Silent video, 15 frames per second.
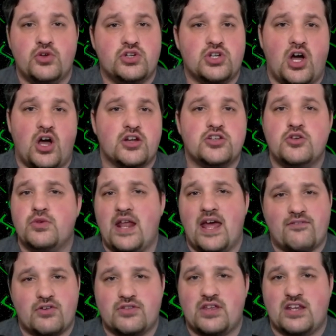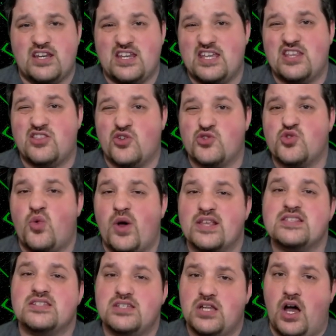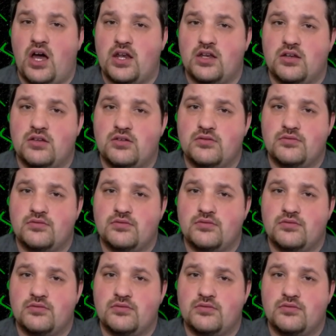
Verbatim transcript: to talk to and everything to get those quests done.